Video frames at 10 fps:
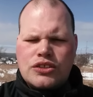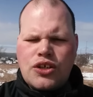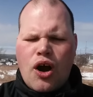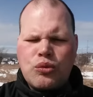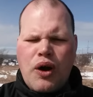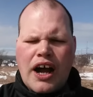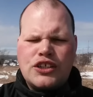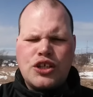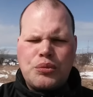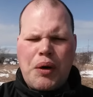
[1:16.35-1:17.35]
don't
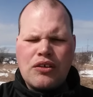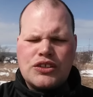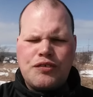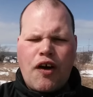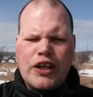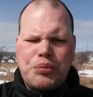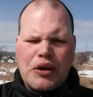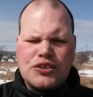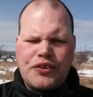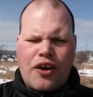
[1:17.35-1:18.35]
walk to the poles. Avoid the
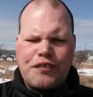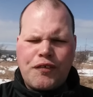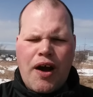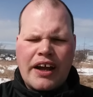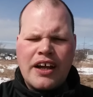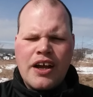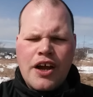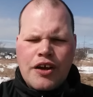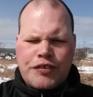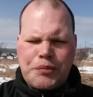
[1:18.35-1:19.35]
poles when you go for a walk.
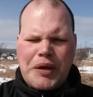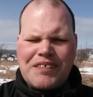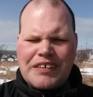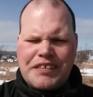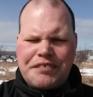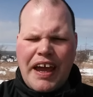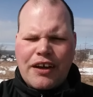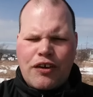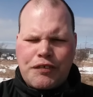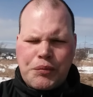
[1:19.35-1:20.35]
For people living in
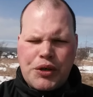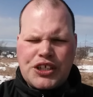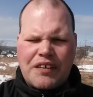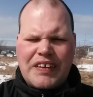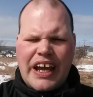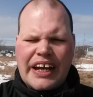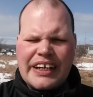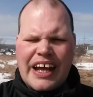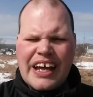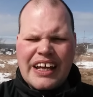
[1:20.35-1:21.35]
Vancouver, British Columbia,
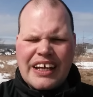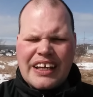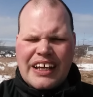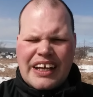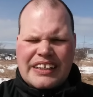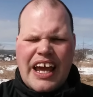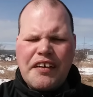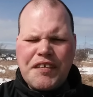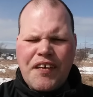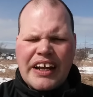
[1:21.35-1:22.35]
Canada, the
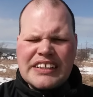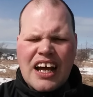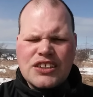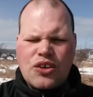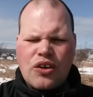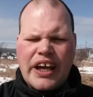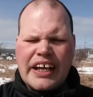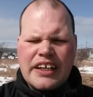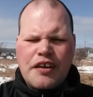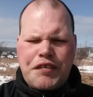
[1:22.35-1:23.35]
heavy rains also going to
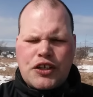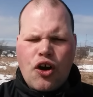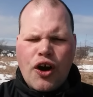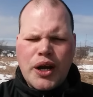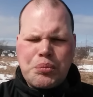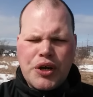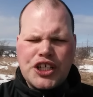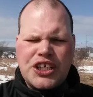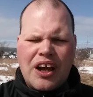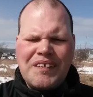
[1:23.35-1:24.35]
hit Victoria,
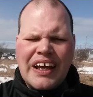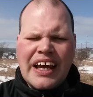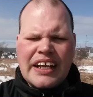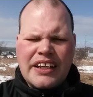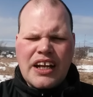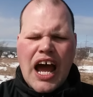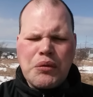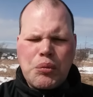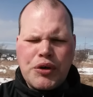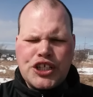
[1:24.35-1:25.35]
British Columbia,
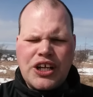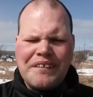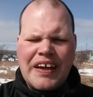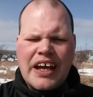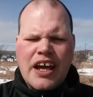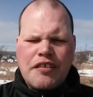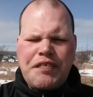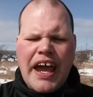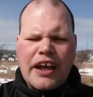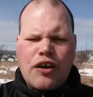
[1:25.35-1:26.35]
Nanaimo, British Columbia,
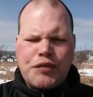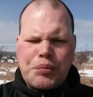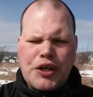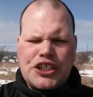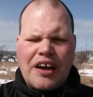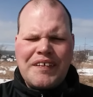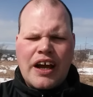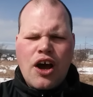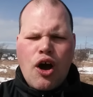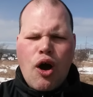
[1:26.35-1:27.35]
Vancouver, British
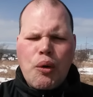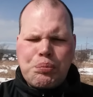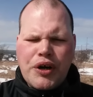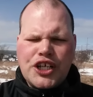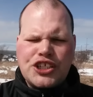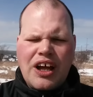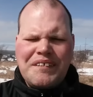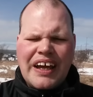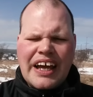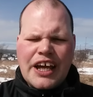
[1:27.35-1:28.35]
Columbia, Hope, British
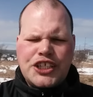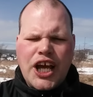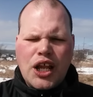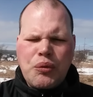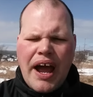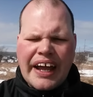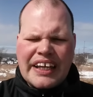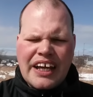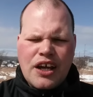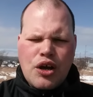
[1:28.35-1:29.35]
Columbia,
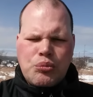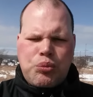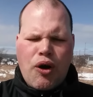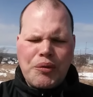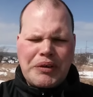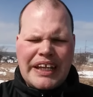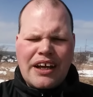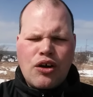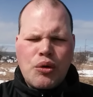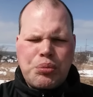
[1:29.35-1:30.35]
Chilliwack, Port
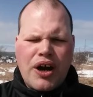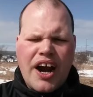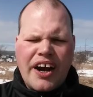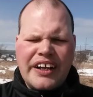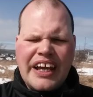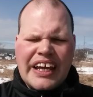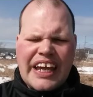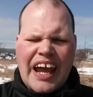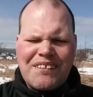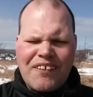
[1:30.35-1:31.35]
McNeil, Port Hardy,
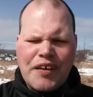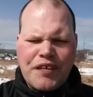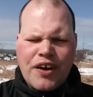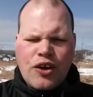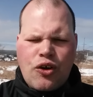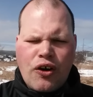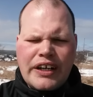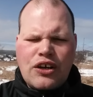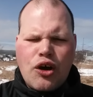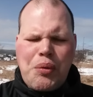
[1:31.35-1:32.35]
Campbell River,
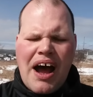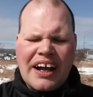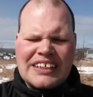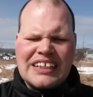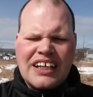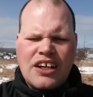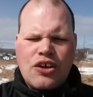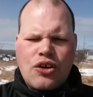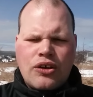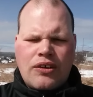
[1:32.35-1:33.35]
Courtney, Comox,
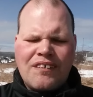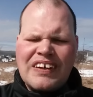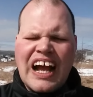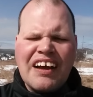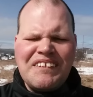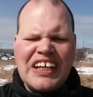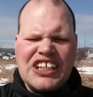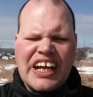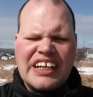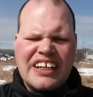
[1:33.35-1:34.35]

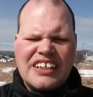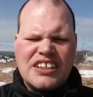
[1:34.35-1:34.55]
Beach, and